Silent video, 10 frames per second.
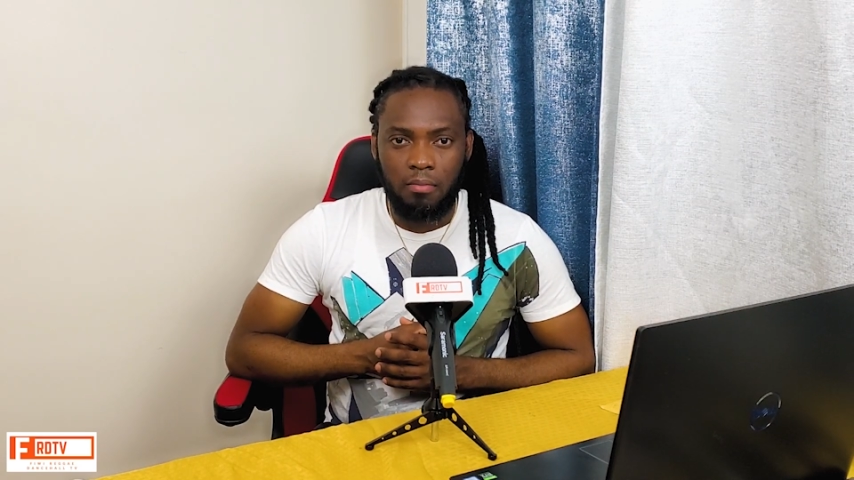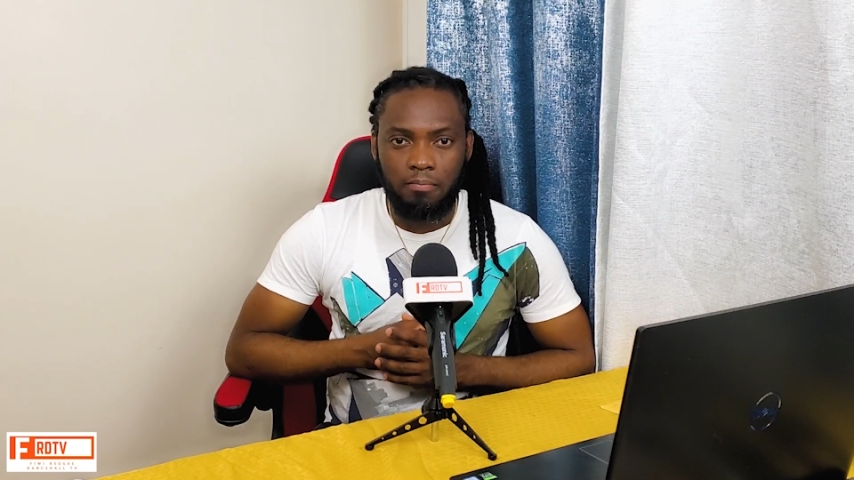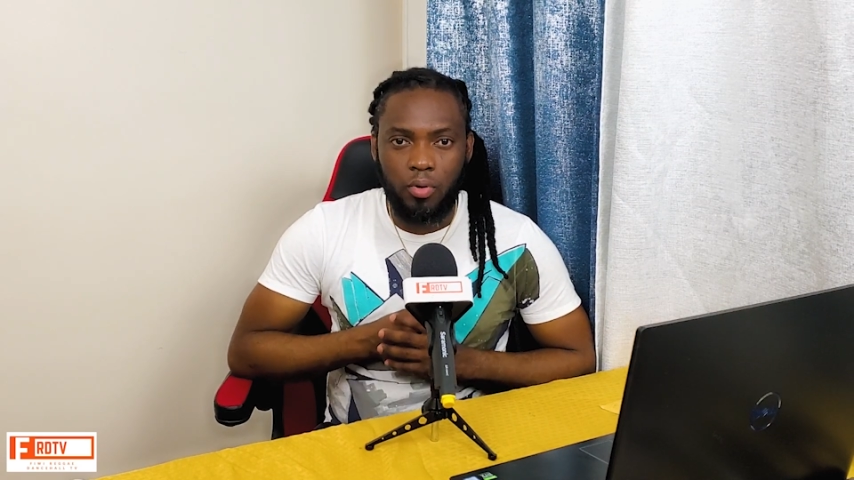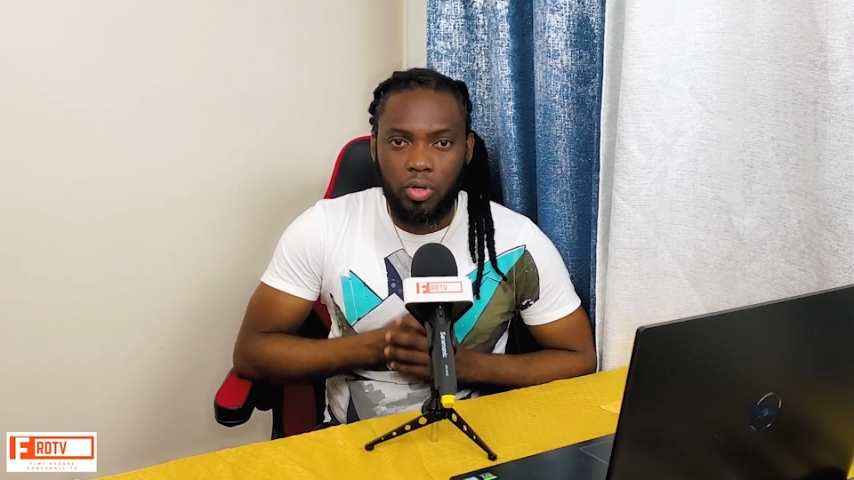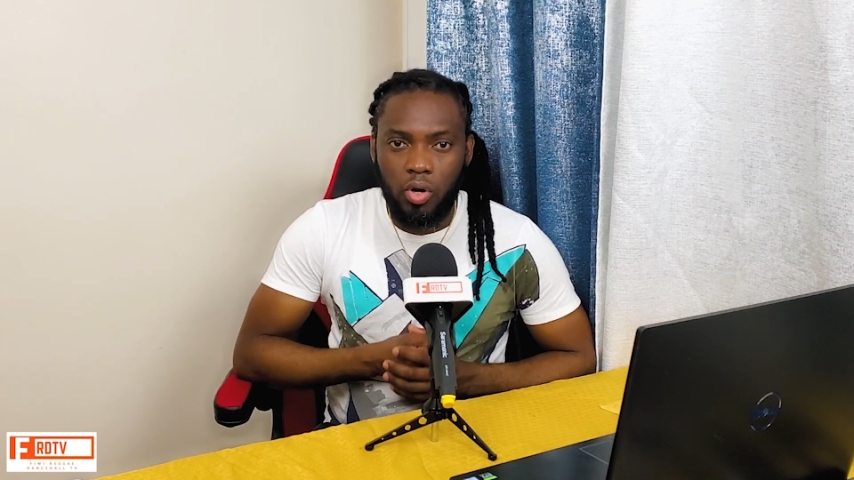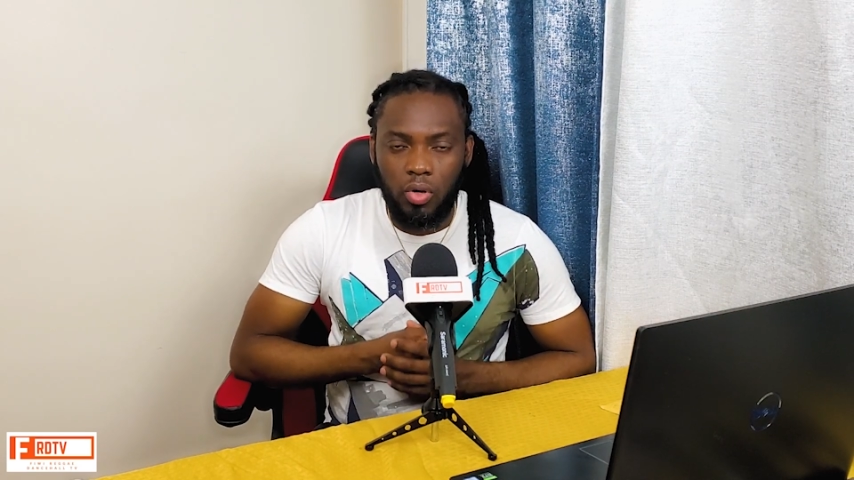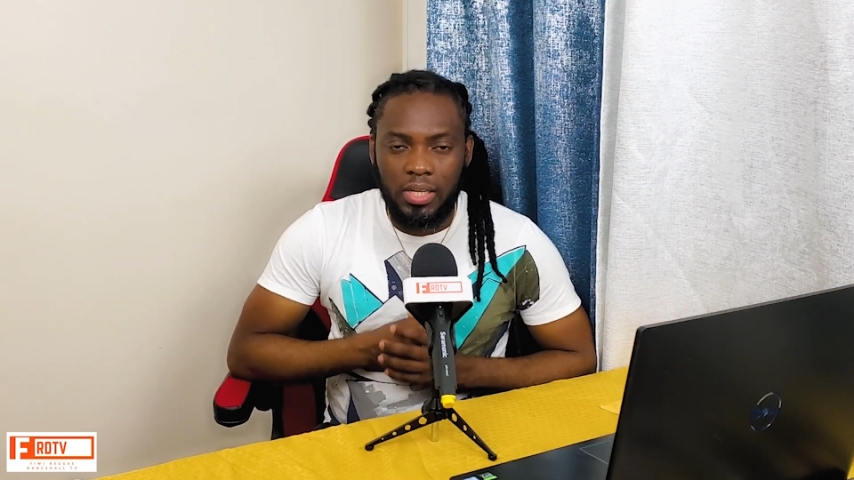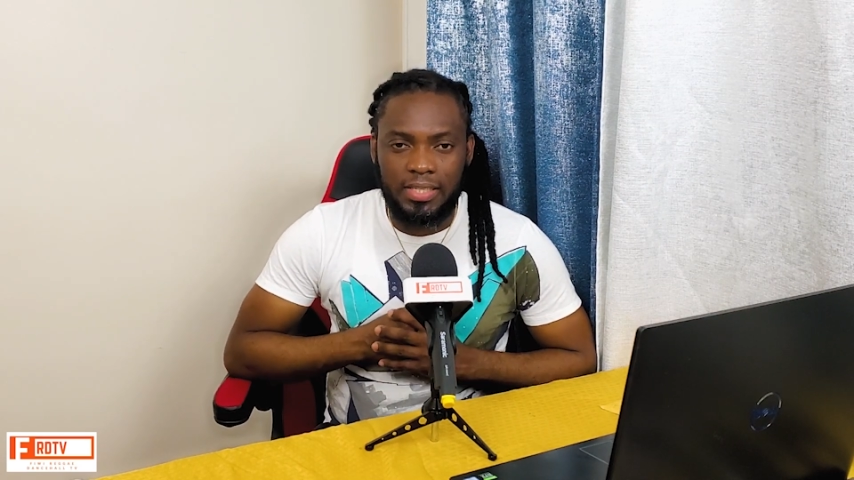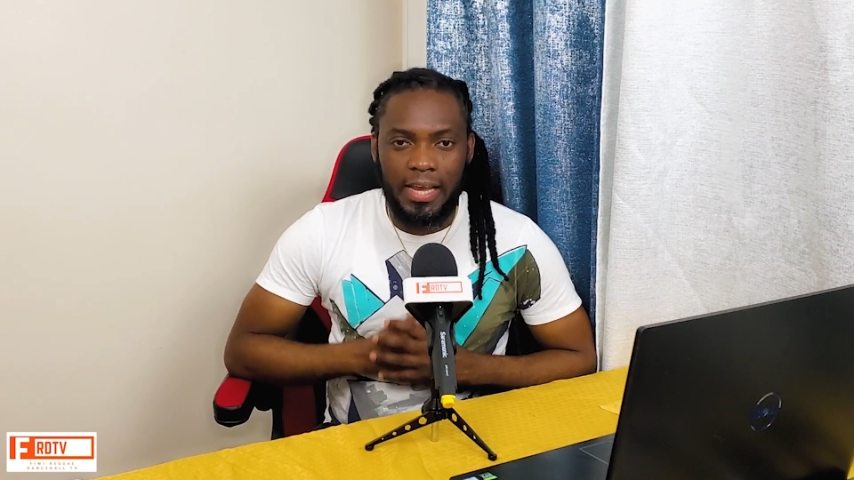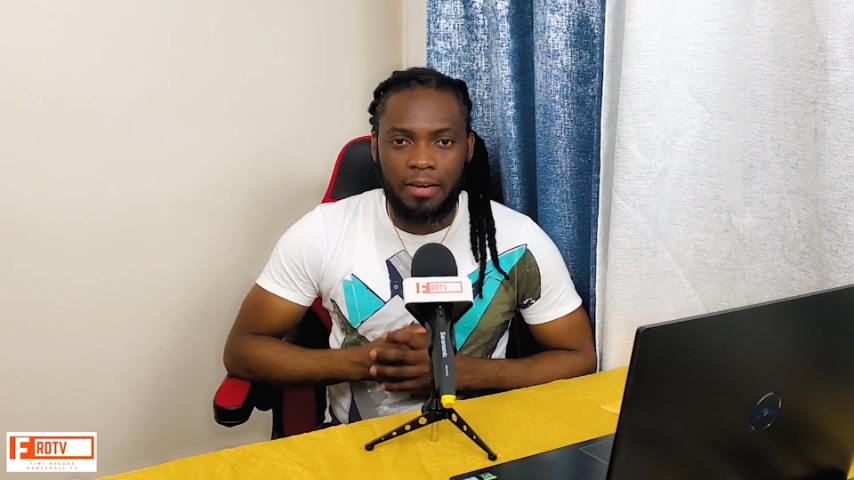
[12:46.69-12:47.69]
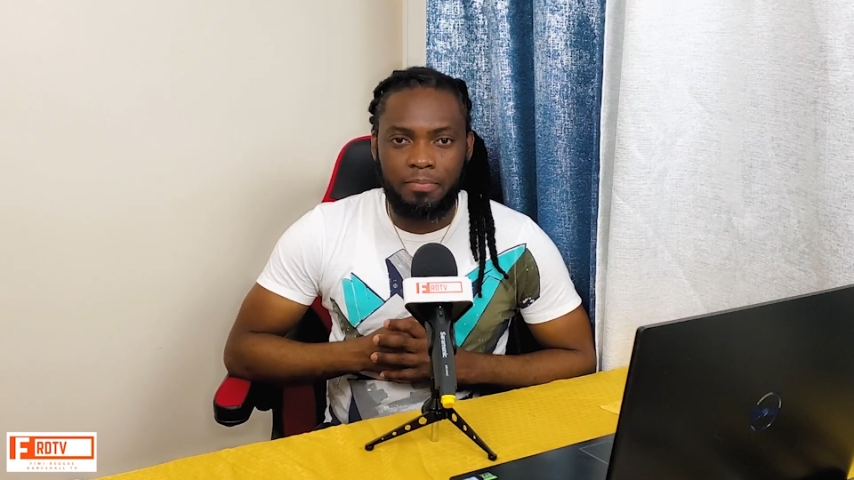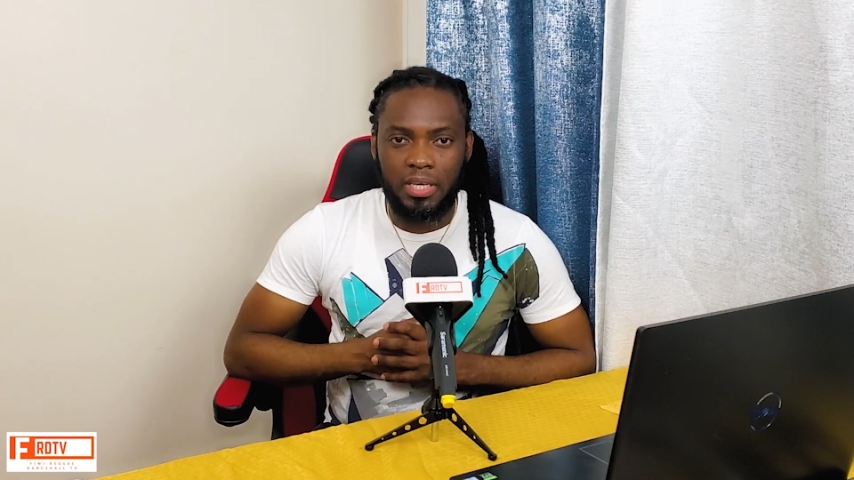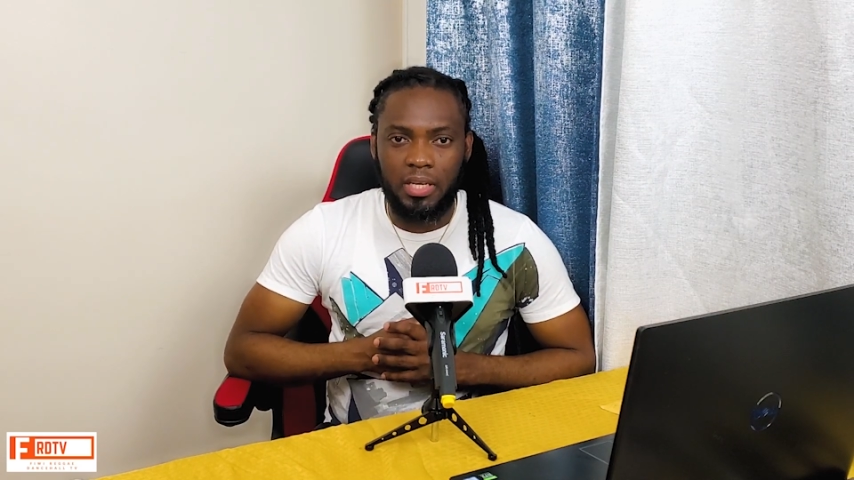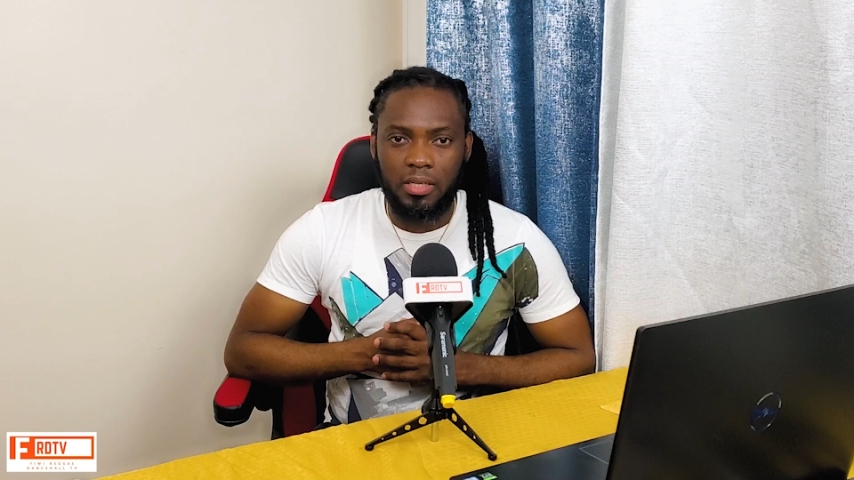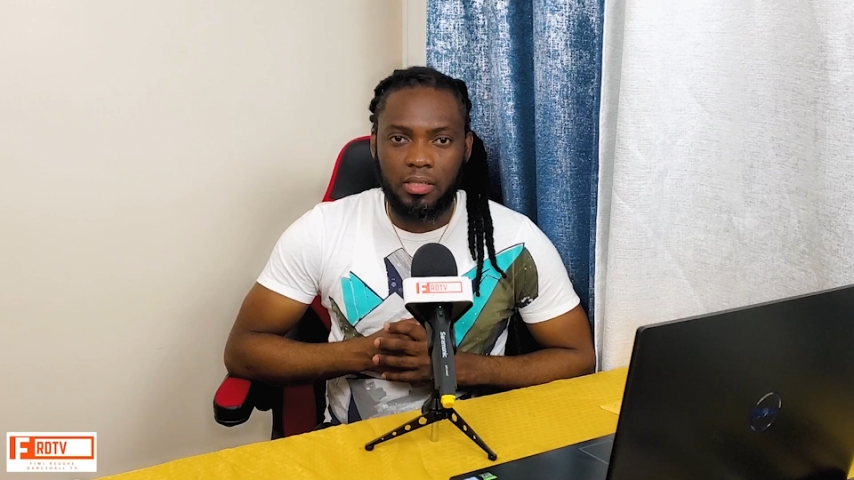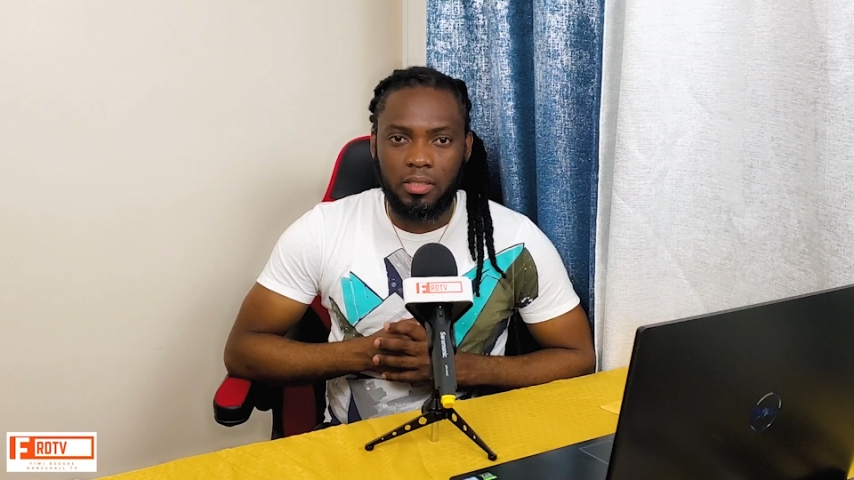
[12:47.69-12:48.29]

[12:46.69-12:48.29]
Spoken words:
put down the side picking,